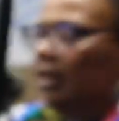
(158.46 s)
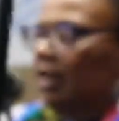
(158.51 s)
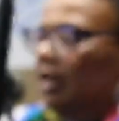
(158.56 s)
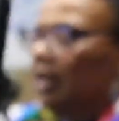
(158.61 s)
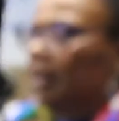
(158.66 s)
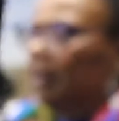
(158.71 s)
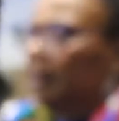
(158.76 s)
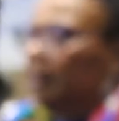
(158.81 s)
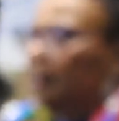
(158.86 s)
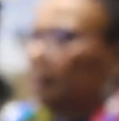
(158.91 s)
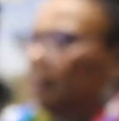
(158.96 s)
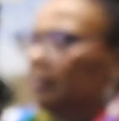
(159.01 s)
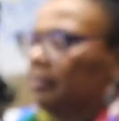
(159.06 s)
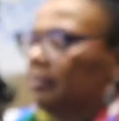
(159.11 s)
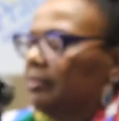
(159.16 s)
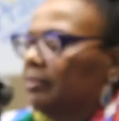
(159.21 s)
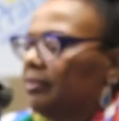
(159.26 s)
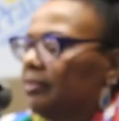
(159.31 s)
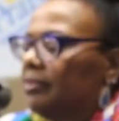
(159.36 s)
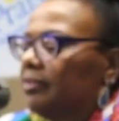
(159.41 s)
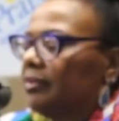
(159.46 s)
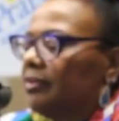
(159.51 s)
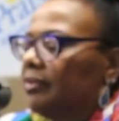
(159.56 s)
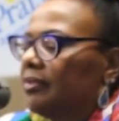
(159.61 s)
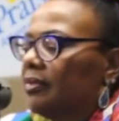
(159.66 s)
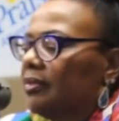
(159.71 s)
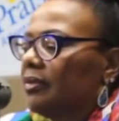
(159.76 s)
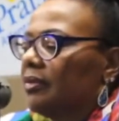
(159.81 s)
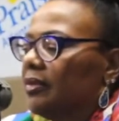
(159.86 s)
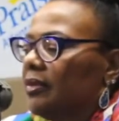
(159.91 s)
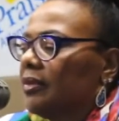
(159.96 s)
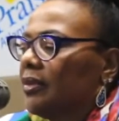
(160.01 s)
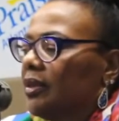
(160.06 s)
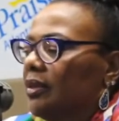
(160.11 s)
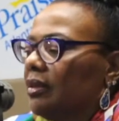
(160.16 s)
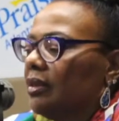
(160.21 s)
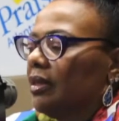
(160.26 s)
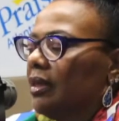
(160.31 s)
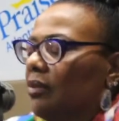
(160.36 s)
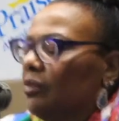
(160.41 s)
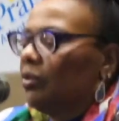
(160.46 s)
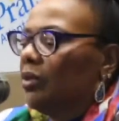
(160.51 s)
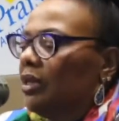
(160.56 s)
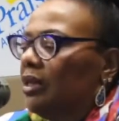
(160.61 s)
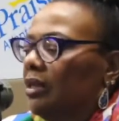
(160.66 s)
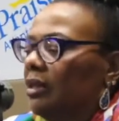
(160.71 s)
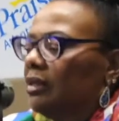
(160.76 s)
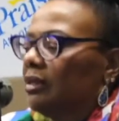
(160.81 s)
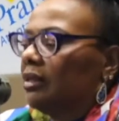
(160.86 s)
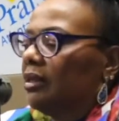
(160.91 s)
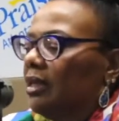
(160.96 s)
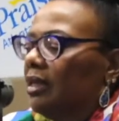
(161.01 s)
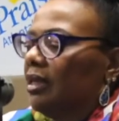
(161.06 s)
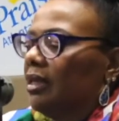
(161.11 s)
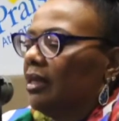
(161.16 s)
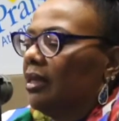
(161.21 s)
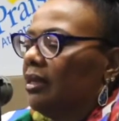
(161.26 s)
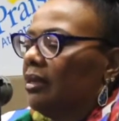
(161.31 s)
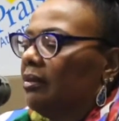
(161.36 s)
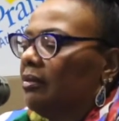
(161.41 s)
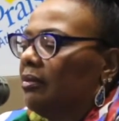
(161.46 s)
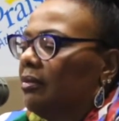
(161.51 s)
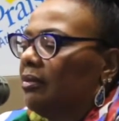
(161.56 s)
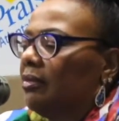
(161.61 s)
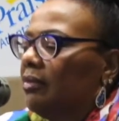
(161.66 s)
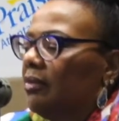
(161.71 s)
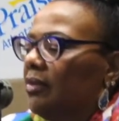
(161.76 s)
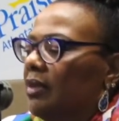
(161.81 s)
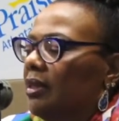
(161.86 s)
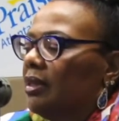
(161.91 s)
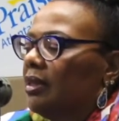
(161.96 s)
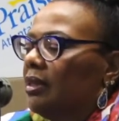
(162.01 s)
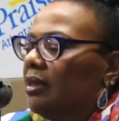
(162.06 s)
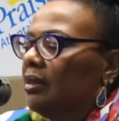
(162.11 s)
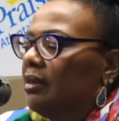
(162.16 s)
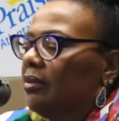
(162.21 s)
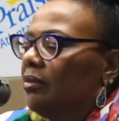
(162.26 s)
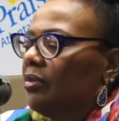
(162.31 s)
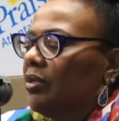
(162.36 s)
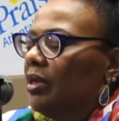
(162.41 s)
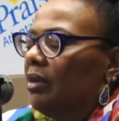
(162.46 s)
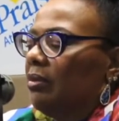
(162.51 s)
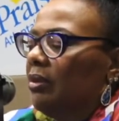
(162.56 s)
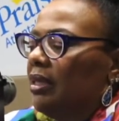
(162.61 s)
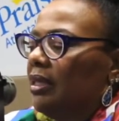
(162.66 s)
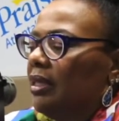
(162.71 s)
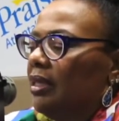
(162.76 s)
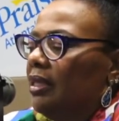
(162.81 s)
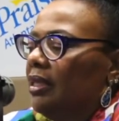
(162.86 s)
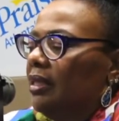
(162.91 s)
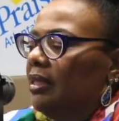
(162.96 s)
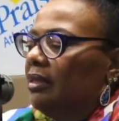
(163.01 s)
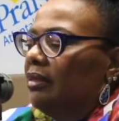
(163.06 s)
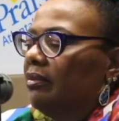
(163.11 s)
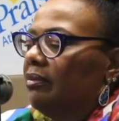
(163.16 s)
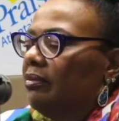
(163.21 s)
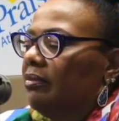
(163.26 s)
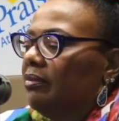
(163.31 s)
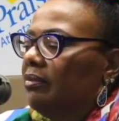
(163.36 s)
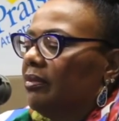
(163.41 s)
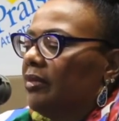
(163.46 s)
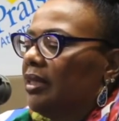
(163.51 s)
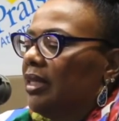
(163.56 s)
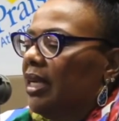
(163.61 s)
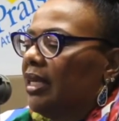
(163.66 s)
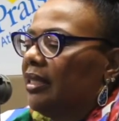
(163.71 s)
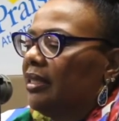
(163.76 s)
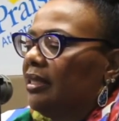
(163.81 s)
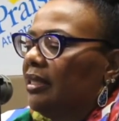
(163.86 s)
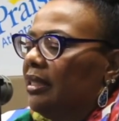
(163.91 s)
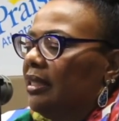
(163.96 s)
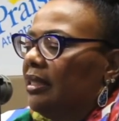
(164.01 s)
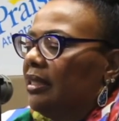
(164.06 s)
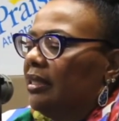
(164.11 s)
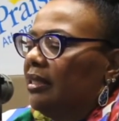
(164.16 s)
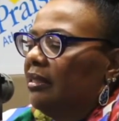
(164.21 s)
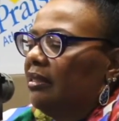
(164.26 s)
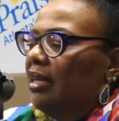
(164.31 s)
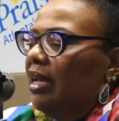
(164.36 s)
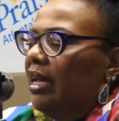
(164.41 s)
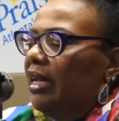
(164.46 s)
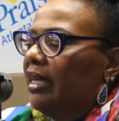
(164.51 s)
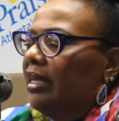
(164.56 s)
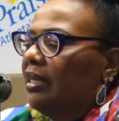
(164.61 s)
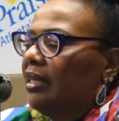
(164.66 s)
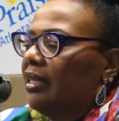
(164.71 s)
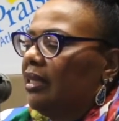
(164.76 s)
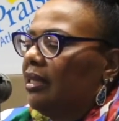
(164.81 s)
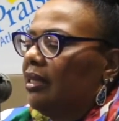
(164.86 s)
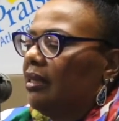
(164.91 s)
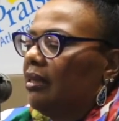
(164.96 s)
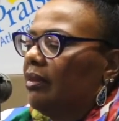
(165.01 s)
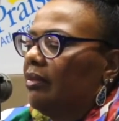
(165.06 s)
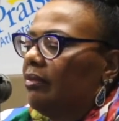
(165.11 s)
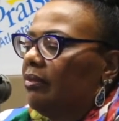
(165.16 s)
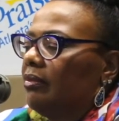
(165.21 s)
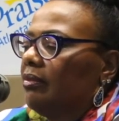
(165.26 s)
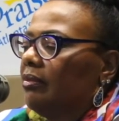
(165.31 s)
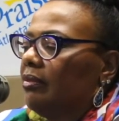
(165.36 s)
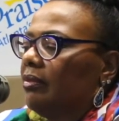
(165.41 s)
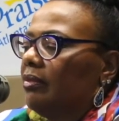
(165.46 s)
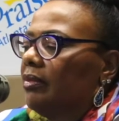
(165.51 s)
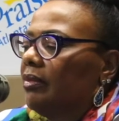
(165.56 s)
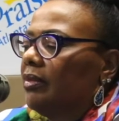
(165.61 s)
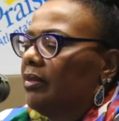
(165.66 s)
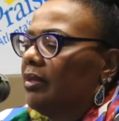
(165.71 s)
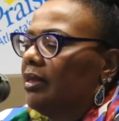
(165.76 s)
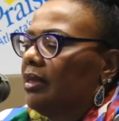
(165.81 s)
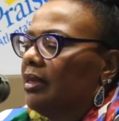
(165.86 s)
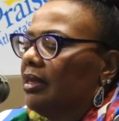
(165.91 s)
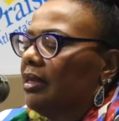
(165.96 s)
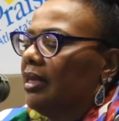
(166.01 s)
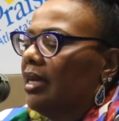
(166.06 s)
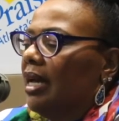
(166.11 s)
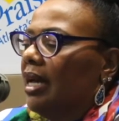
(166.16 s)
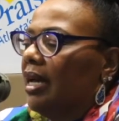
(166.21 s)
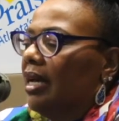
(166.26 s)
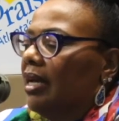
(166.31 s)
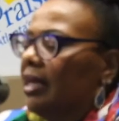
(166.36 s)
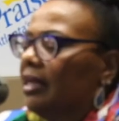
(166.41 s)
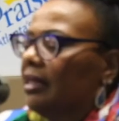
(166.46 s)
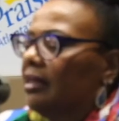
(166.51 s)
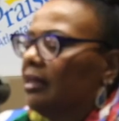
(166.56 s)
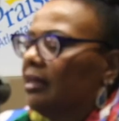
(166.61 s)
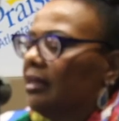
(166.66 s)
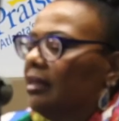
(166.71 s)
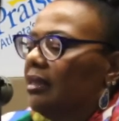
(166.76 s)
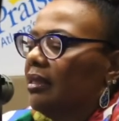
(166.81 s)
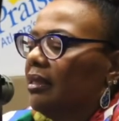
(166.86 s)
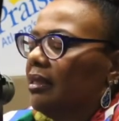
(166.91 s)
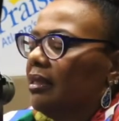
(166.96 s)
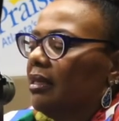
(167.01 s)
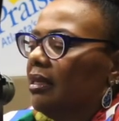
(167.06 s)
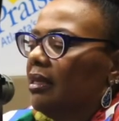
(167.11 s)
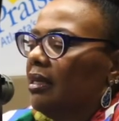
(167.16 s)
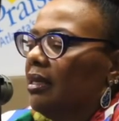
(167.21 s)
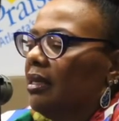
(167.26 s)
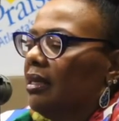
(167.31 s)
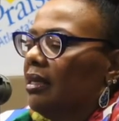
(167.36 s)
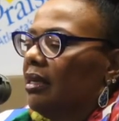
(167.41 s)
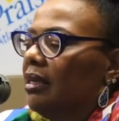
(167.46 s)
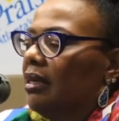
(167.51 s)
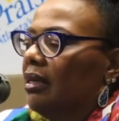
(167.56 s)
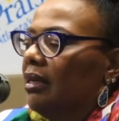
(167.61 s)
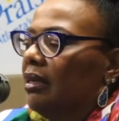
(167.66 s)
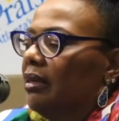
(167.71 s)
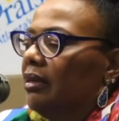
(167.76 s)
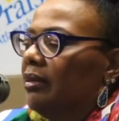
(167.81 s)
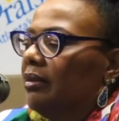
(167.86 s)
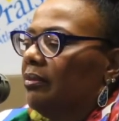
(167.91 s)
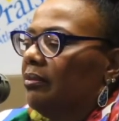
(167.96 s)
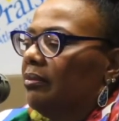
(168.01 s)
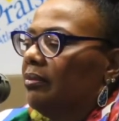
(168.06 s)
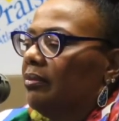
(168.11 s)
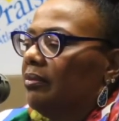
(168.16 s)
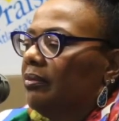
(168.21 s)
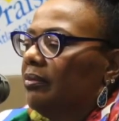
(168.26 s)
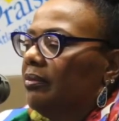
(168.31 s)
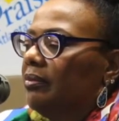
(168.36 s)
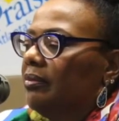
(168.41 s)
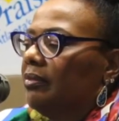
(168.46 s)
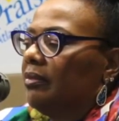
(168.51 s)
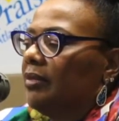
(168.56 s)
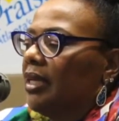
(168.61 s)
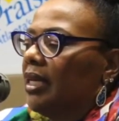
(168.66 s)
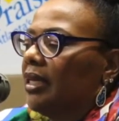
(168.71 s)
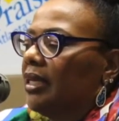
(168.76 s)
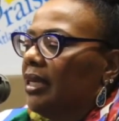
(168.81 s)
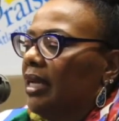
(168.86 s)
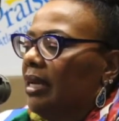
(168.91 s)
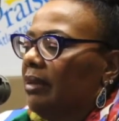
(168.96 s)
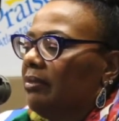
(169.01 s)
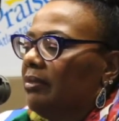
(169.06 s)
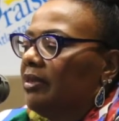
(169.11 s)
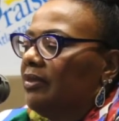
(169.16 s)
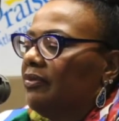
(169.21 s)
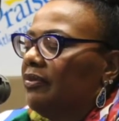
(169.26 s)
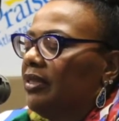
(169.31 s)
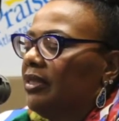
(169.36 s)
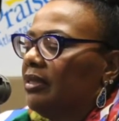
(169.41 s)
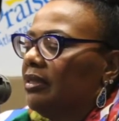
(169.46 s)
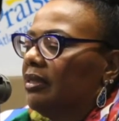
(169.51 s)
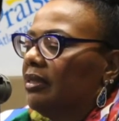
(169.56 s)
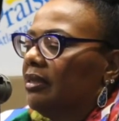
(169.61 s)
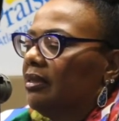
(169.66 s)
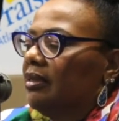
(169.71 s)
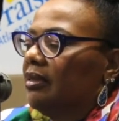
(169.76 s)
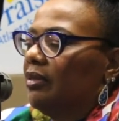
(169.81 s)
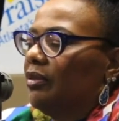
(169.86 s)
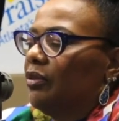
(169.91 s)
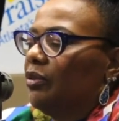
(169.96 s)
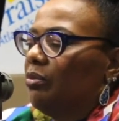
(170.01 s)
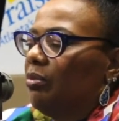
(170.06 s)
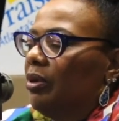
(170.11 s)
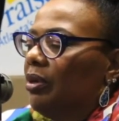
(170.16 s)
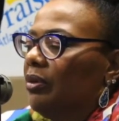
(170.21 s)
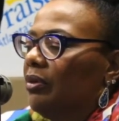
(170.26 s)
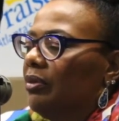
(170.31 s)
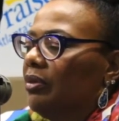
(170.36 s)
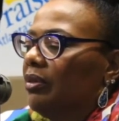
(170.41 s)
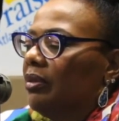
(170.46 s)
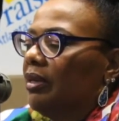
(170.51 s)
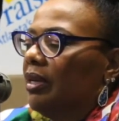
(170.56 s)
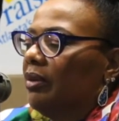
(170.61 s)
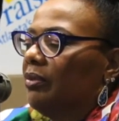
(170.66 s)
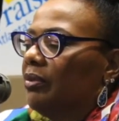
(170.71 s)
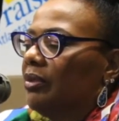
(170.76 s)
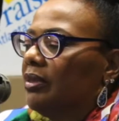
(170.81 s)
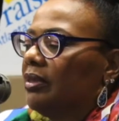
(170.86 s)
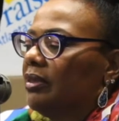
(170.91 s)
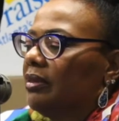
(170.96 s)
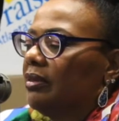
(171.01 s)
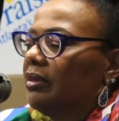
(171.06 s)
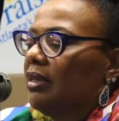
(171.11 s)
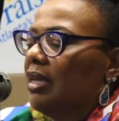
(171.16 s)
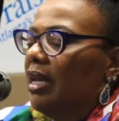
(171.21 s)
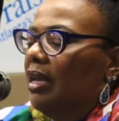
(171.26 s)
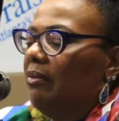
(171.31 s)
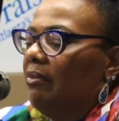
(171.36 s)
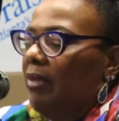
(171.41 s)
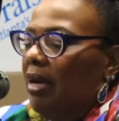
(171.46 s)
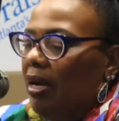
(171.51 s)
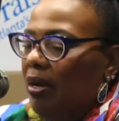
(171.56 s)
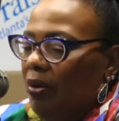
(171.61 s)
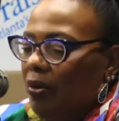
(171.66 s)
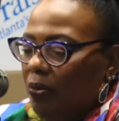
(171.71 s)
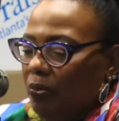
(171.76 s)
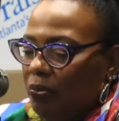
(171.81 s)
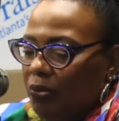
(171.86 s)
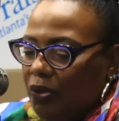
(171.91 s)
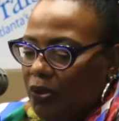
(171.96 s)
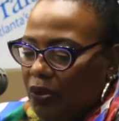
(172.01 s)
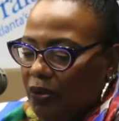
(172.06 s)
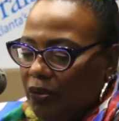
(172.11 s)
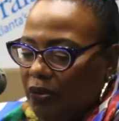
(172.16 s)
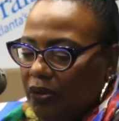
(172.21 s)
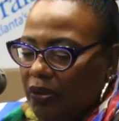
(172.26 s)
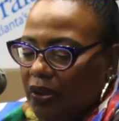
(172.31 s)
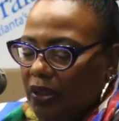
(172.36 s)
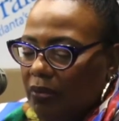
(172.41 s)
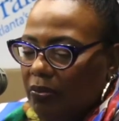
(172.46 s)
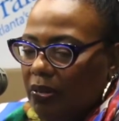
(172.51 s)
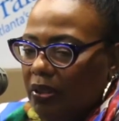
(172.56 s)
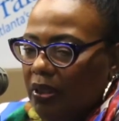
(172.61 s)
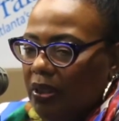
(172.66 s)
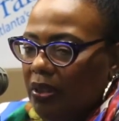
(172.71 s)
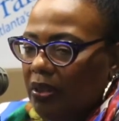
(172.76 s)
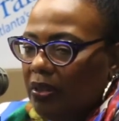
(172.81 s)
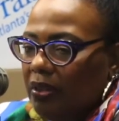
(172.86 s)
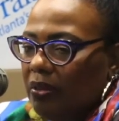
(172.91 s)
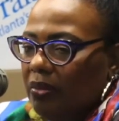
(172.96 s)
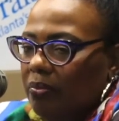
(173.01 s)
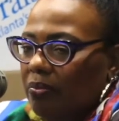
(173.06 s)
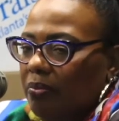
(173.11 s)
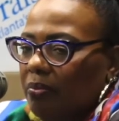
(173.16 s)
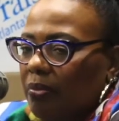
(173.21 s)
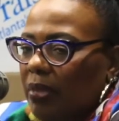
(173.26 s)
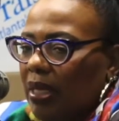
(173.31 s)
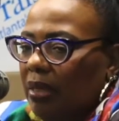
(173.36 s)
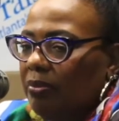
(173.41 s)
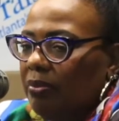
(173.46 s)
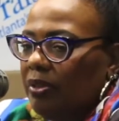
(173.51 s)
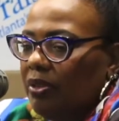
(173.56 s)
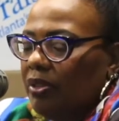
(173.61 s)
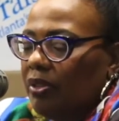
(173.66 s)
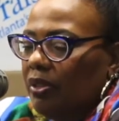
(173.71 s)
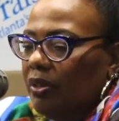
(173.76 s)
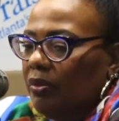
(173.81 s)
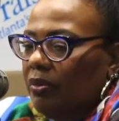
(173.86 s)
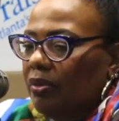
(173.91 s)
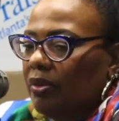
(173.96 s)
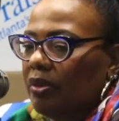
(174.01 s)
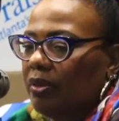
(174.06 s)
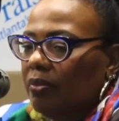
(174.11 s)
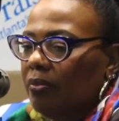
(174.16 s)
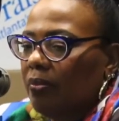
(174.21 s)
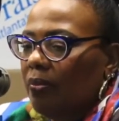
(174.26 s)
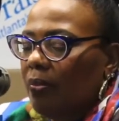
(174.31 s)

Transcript: um, was uh, probably in 1989. Mm-hmm. Um, I came to visit New Birth. I was at my home church, Ebenezer Baptist Church.